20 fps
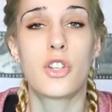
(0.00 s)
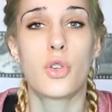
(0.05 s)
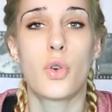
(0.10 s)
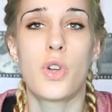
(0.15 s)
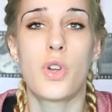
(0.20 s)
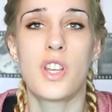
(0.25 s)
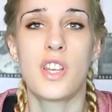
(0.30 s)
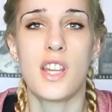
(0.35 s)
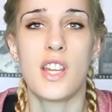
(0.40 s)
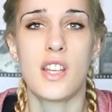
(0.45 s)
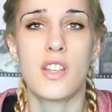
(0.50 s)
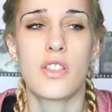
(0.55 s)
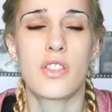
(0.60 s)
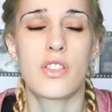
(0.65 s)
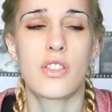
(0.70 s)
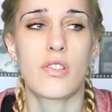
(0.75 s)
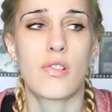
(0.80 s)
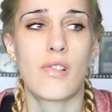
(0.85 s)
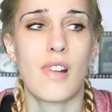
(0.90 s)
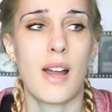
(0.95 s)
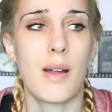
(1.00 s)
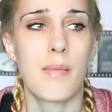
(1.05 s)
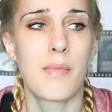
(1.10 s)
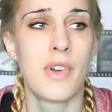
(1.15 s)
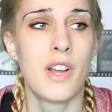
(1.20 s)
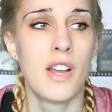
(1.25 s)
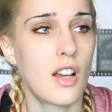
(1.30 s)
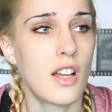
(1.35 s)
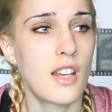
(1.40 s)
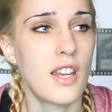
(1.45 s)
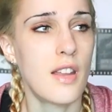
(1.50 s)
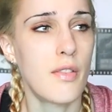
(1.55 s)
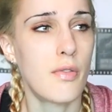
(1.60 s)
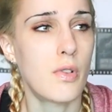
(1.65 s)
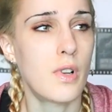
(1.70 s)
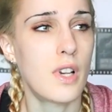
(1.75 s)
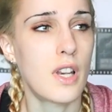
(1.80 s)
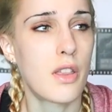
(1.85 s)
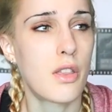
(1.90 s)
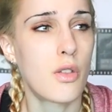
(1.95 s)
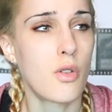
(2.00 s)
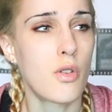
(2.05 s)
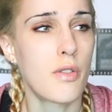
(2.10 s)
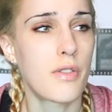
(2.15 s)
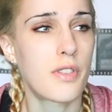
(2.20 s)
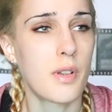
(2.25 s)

joined Instagram. I never really thought of